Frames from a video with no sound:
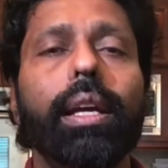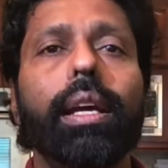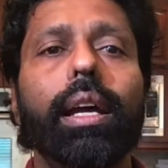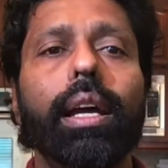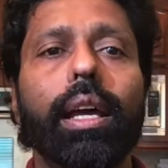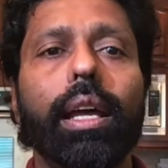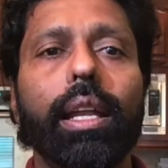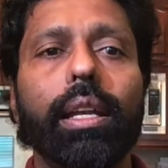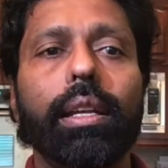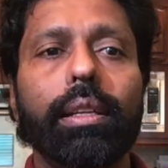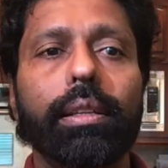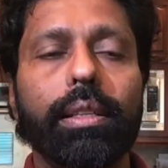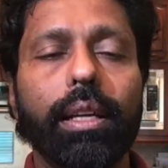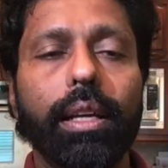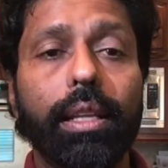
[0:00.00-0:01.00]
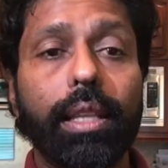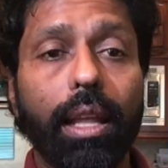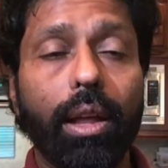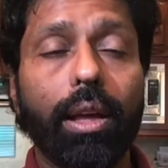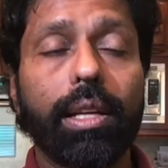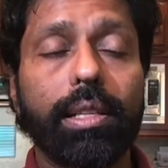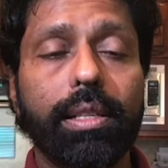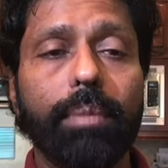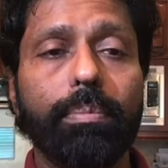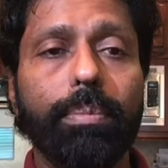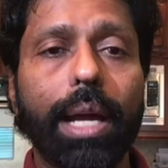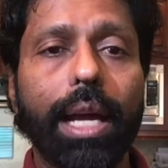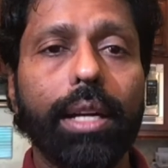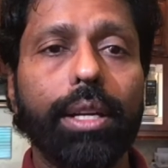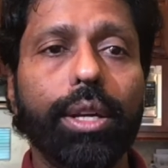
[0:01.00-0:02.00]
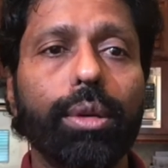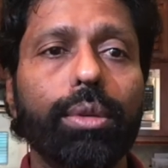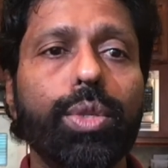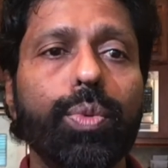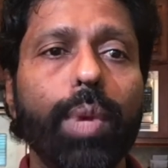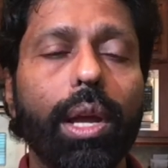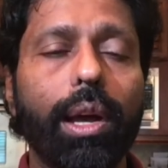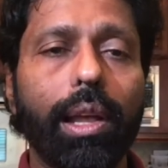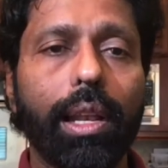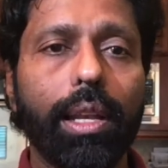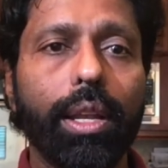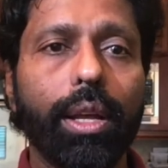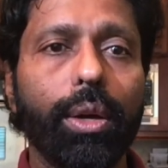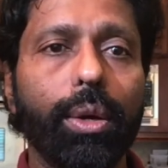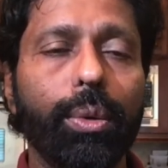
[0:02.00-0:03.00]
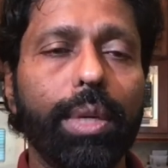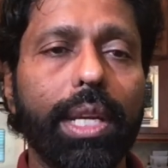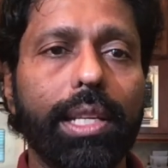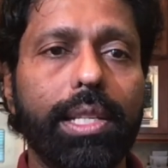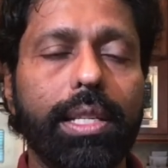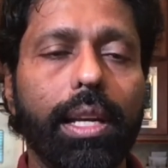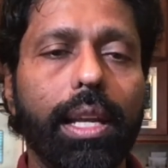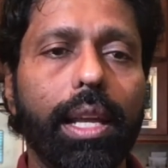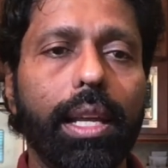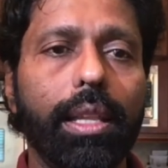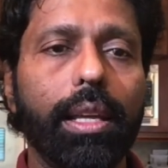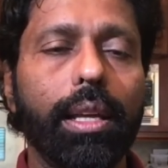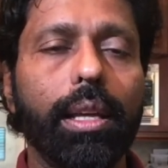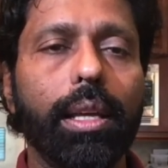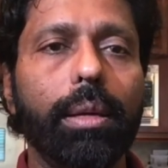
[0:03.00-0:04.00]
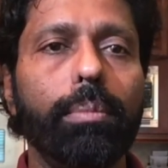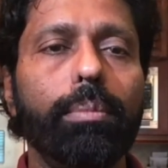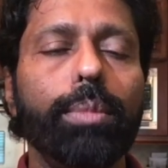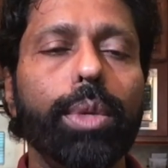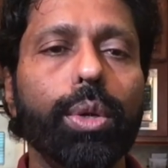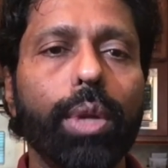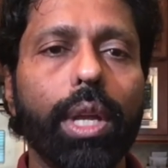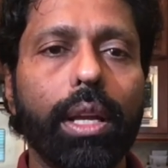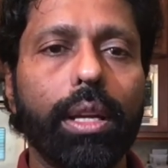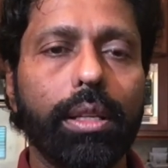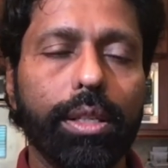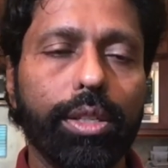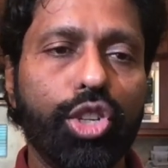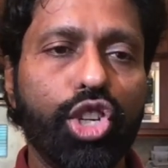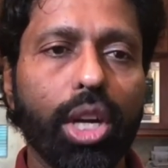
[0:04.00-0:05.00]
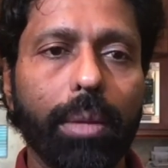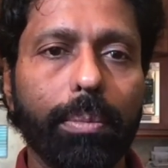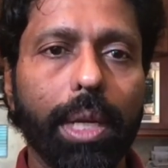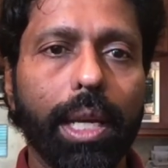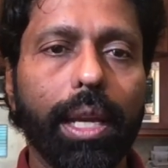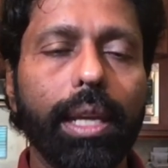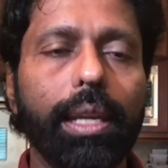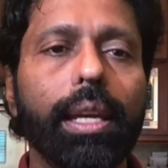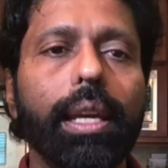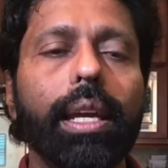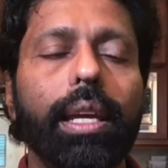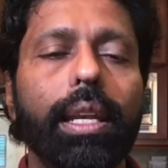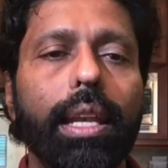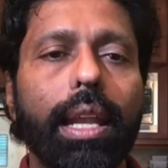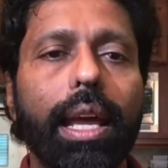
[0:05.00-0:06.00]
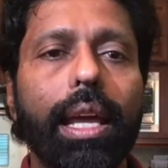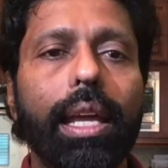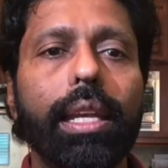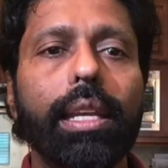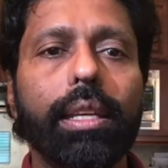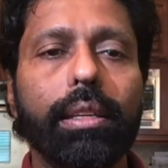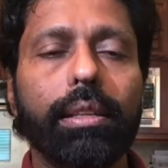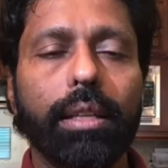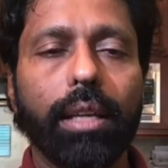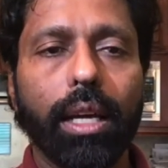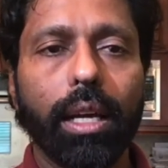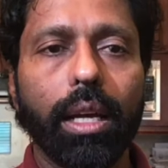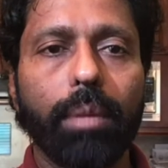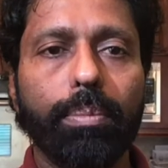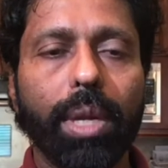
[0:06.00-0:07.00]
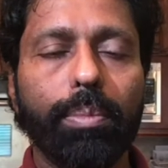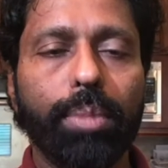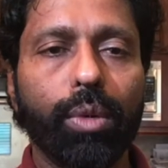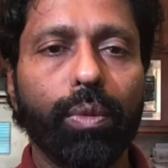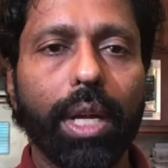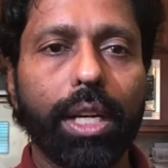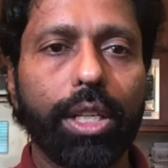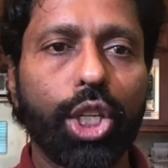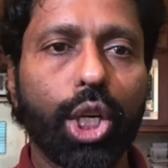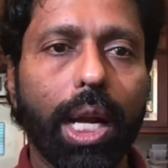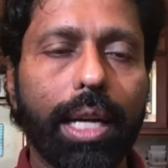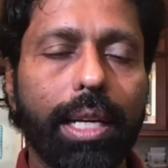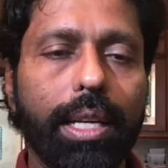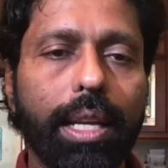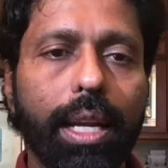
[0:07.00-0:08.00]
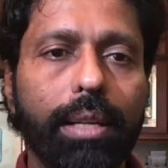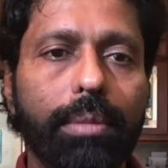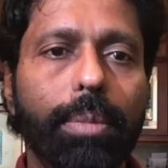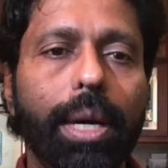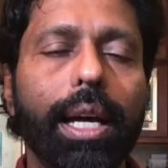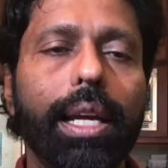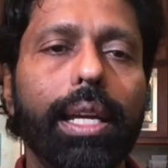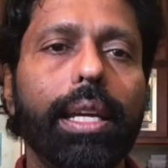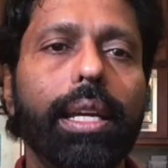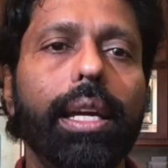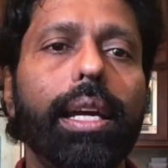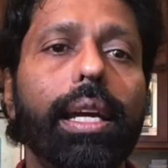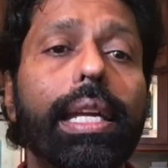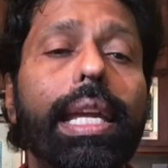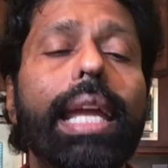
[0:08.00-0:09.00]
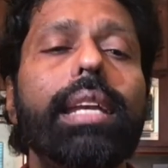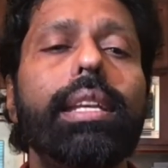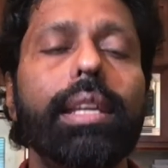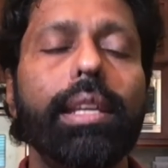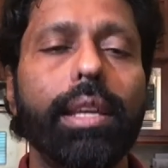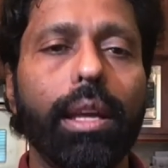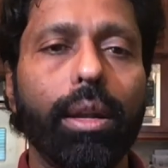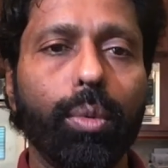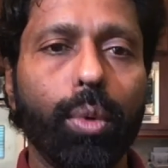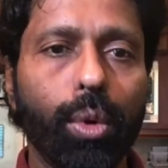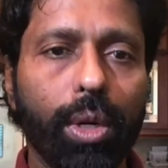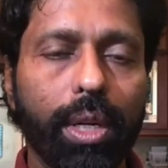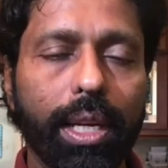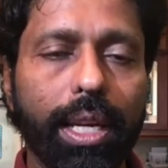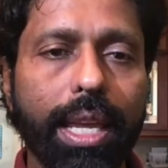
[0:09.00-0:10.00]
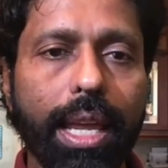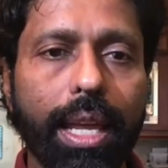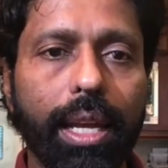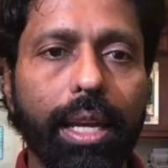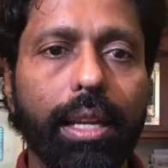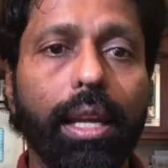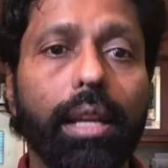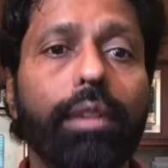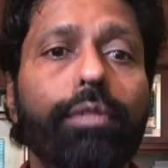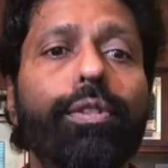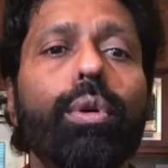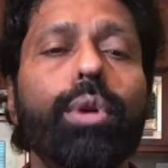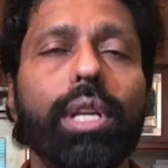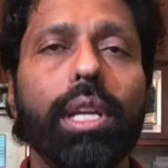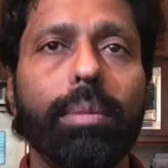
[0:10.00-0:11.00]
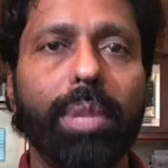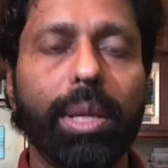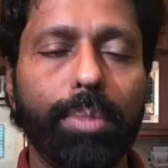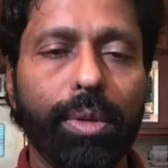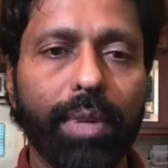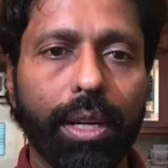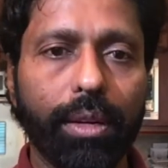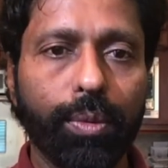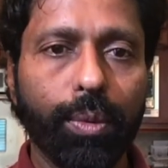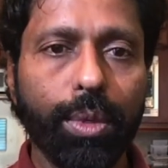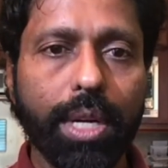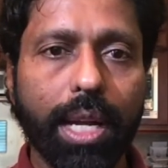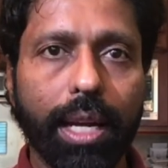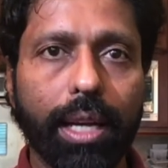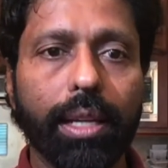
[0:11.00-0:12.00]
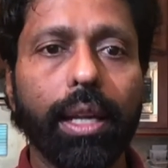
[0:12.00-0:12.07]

And there are some bad news. We all know yesterday the Munich, Germany, nine people were shot dead by an 18-year-old kid, and 14 people were wounded.